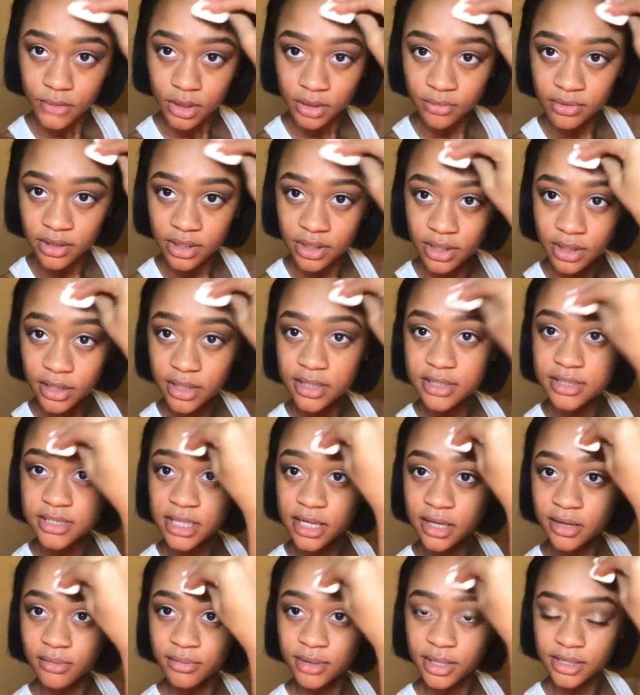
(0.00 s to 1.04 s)
It really does
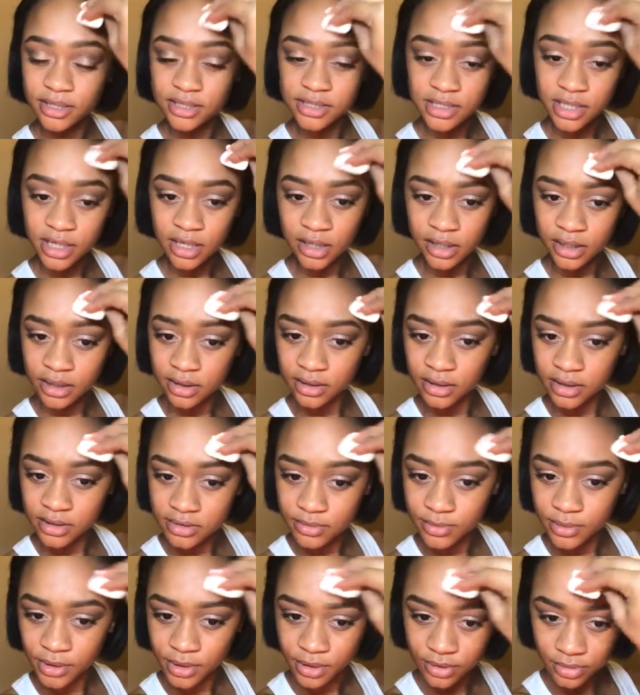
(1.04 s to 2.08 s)
take away the shine. That's
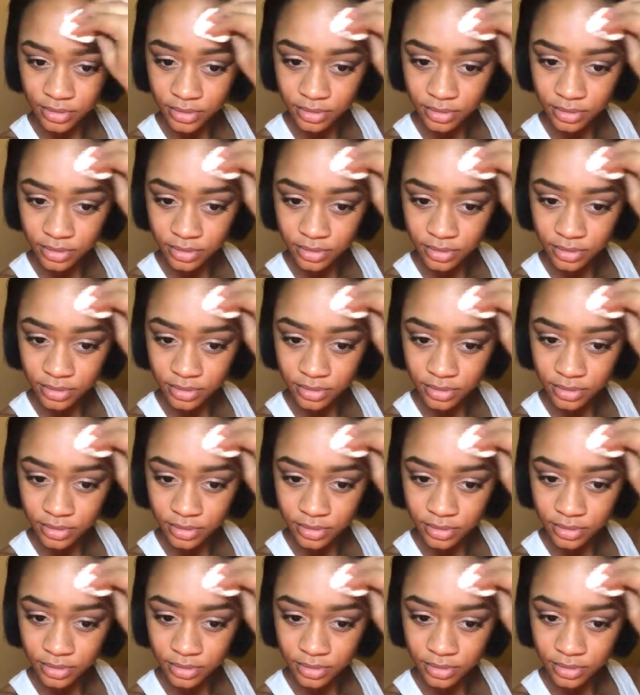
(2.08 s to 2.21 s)
pretty